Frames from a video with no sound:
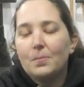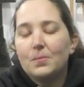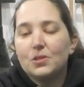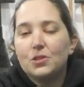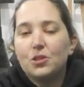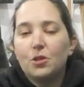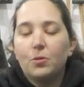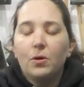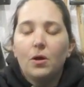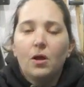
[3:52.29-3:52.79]

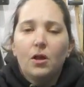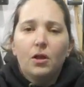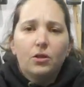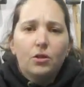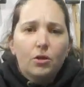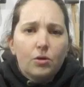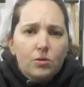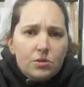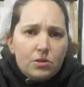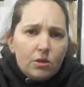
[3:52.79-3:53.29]
So
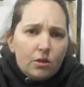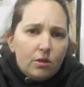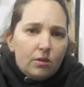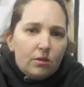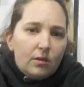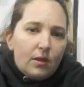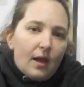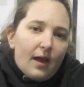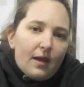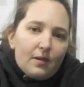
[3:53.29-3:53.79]
those
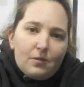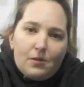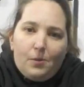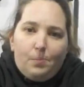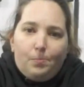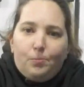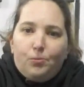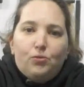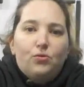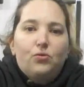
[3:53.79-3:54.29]
are the
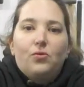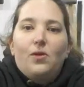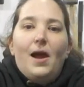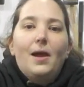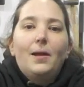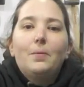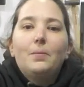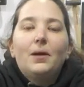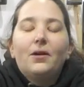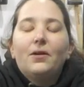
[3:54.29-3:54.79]

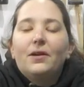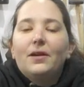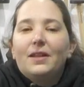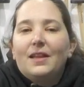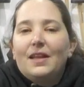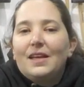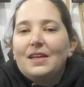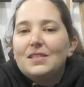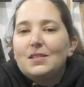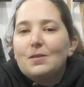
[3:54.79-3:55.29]
primary
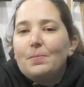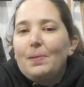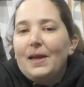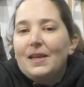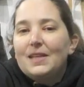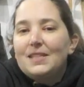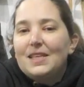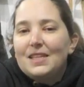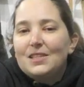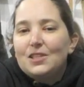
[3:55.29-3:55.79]
things to
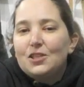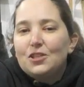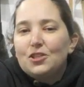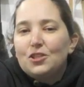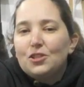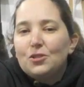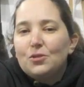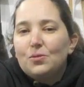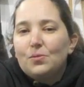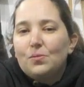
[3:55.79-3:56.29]
pay attention
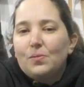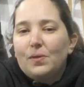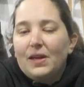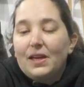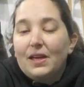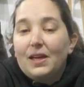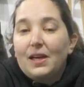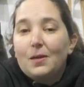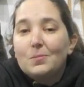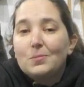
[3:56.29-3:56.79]
to when
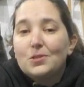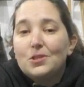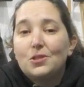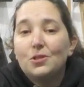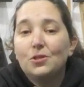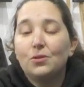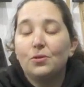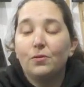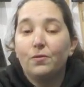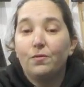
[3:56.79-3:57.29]
it comes
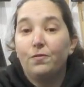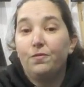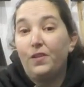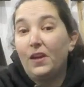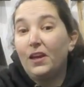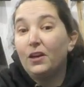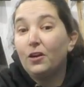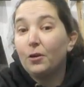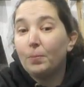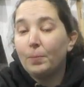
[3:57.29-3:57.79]
to
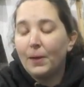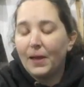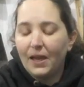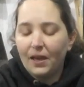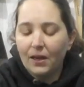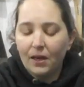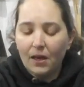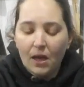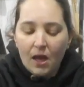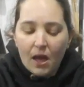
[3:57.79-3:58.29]
finger
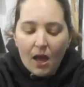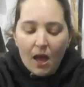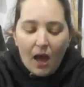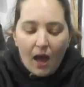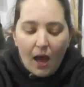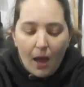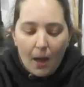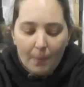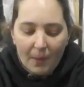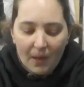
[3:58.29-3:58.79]
pain.
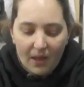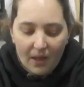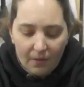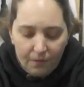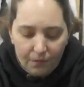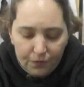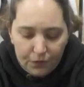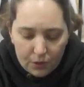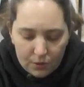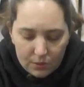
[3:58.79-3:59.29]

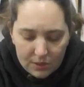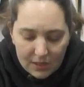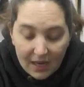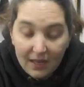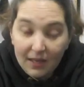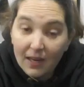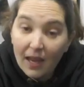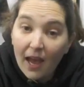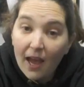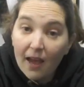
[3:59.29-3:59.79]
If you
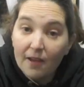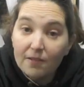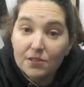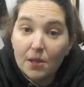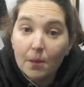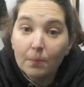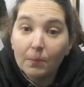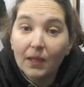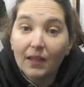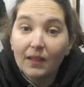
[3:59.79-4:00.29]
tend to have
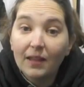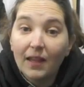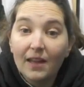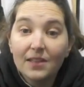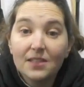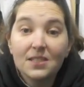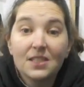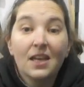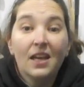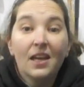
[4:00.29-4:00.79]
something
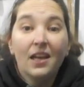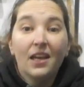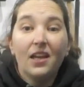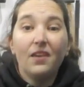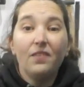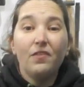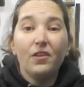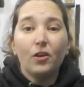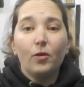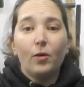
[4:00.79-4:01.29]
that's
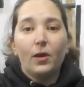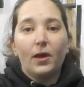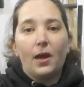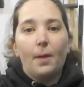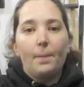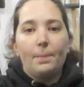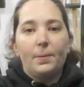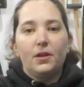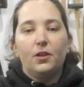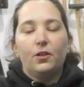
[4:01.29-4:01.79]
even going
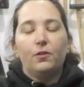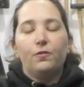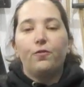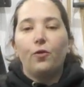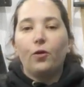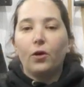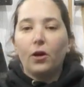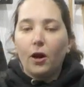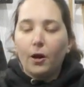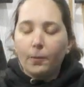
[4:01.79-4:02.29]
up into the
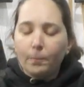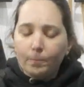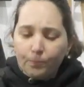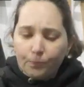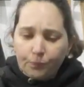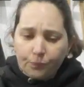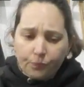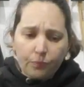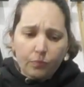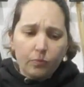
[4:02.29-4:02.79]
forearm,
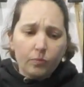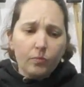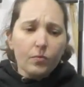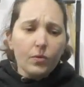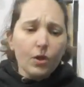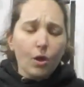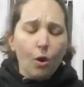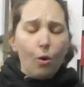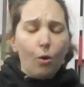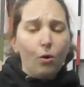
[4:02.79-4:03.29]

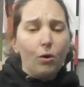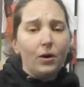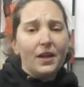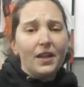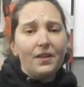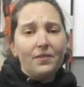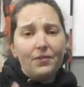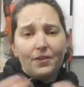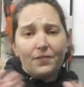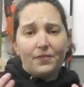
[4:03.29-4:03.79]
or
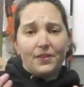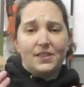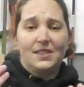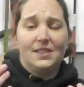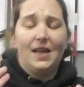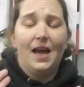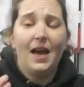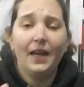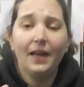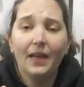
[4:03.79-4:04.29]
even if
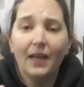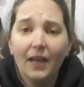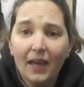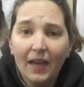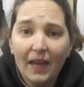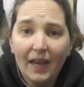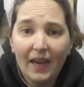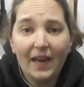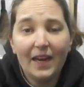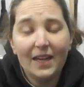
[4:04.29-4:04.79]
it's not,
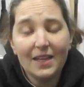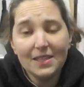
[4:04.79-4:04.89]
it